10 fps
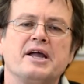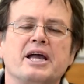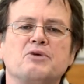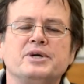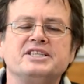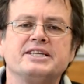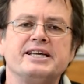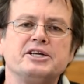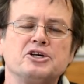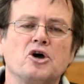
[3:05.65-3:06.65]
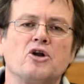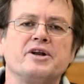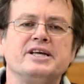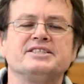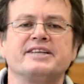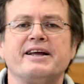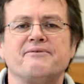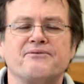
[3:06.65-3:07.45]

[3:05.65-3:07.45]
And we see it in colonies that have